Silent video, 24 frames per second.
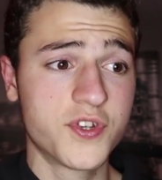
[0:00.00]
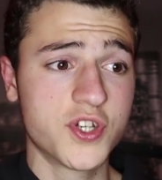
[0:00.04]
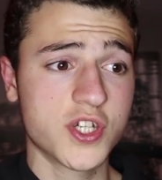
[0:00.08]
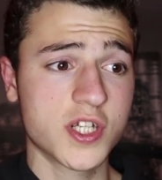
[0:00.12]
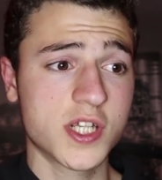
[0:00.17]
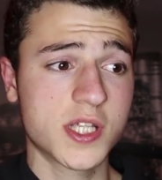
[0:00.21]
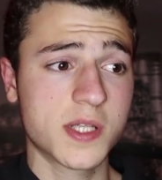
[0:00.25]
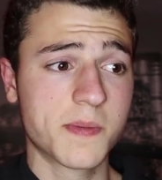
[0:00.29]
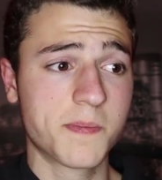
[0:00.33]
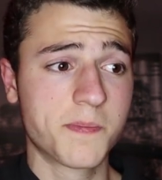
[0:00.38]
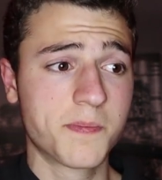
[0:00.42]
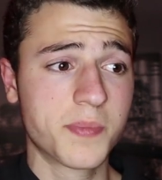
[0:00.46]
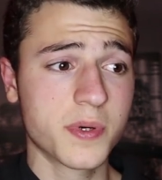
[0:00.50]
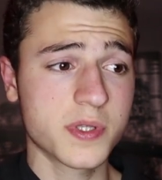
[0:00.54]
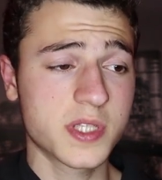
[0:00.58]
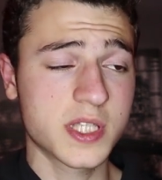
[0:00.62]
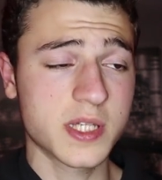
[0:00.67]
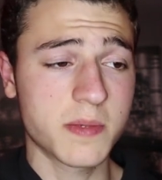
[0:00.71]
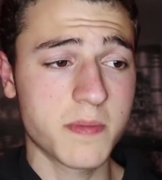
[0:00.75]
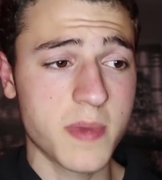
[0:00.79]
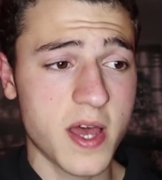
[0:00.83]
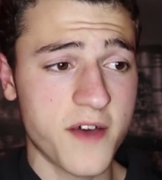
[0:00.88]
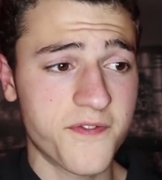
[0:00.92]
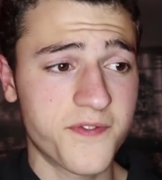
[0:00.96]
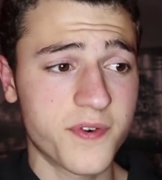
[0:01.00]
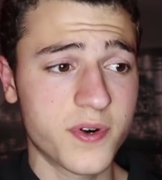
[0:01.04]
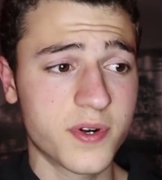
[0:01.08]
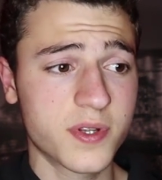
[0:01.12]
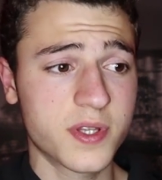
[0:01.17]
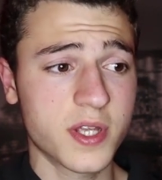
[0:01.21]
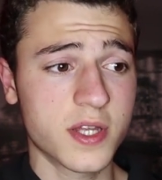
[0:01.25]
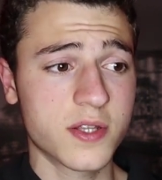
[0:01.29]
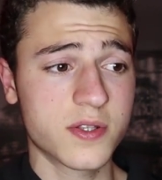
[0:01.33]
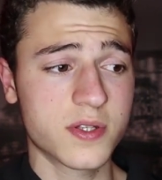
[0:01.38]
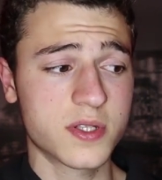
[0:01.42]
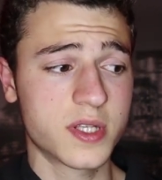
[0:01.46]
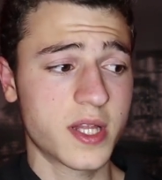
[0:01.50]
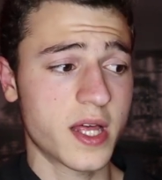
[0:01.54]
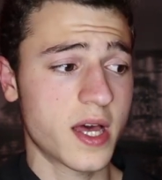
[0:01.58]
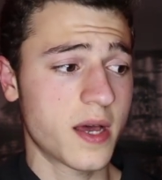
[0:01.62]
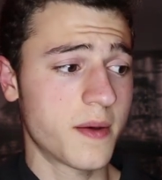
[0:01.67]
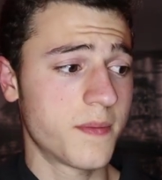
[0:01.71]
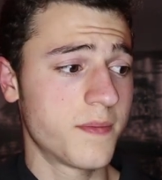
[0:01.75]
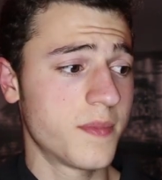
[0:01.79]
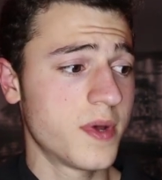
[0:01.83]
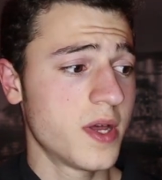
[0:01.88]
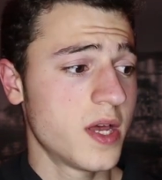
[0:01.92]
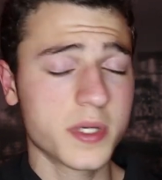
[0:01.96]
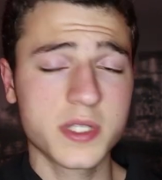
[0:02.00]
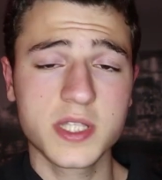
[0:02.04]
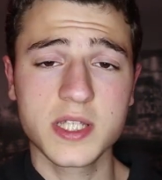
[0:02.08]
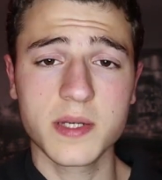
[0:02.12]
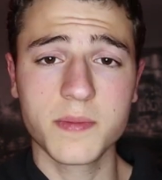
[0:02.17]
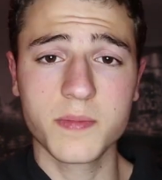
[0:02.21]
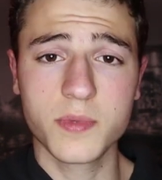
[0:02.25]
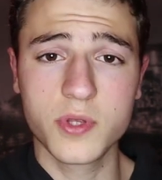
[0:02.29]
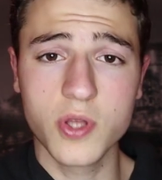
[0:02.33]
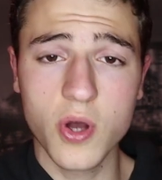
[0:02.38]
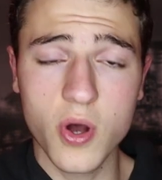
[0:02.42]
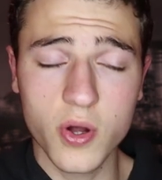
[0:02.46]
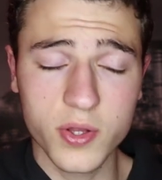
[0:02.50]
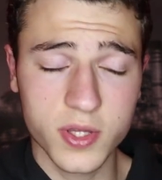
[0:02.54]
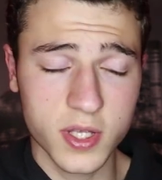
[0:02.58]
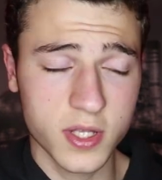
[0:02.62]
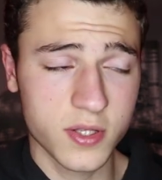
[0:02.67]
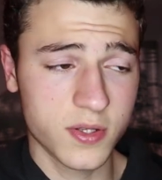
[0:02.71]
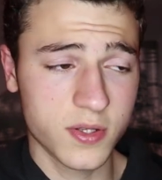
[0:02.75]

just put some effort into them, put some thought